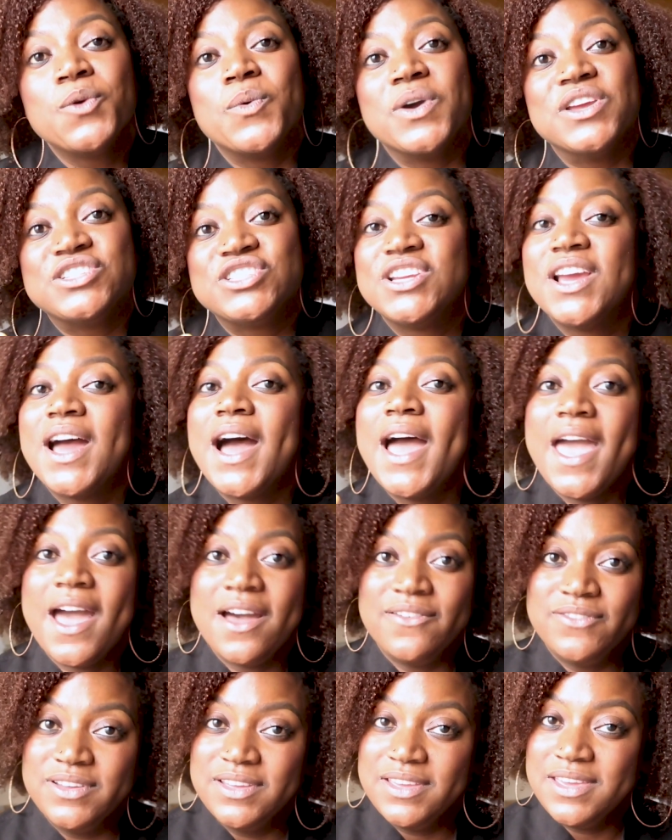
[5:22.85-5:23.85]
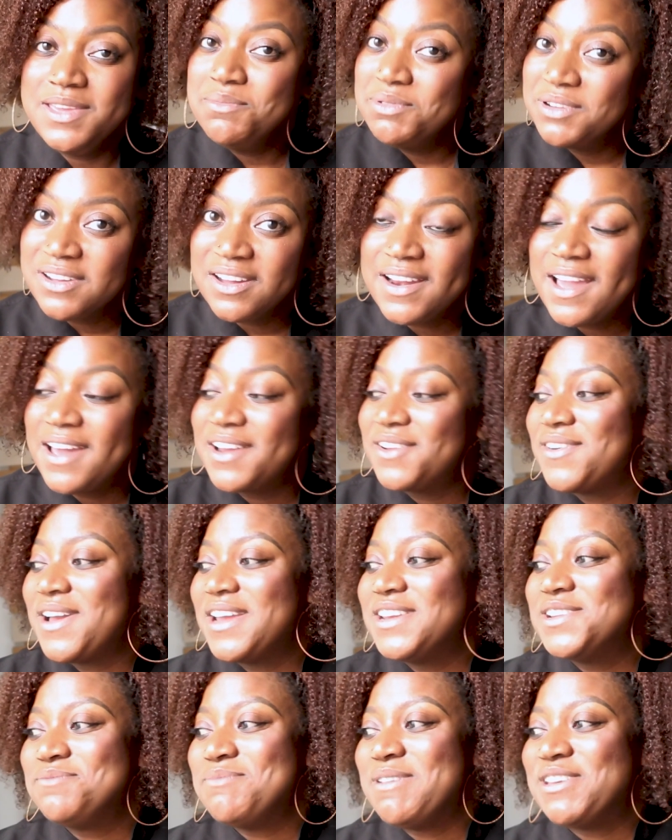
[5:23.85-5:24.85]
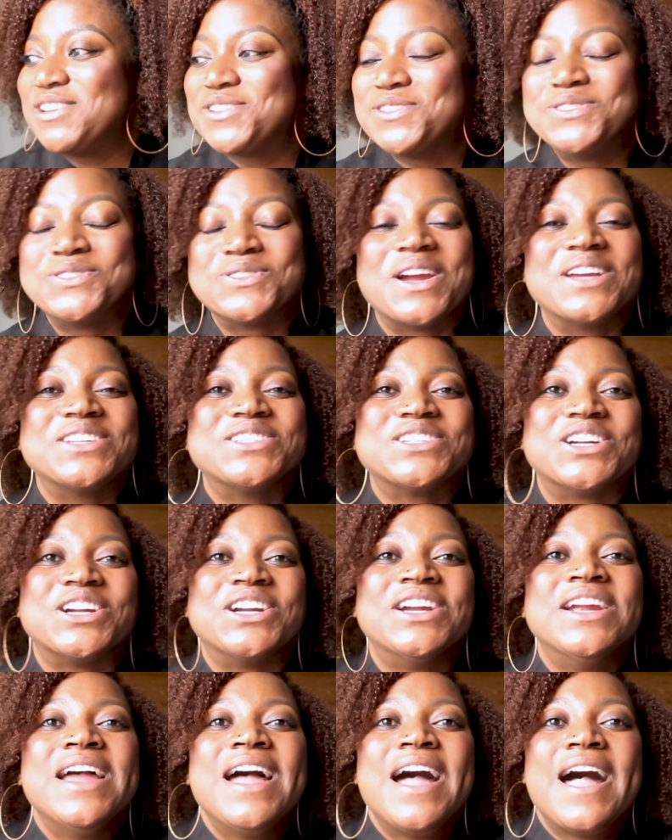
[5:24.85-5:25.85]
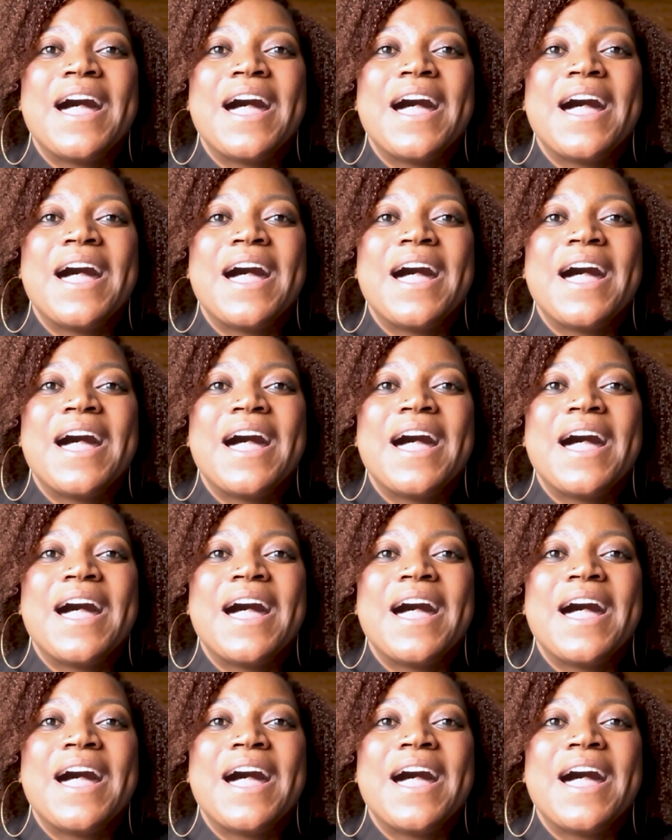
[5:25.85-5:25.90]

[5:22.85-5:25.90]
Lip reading: which I have an ebook on how to find a medical director.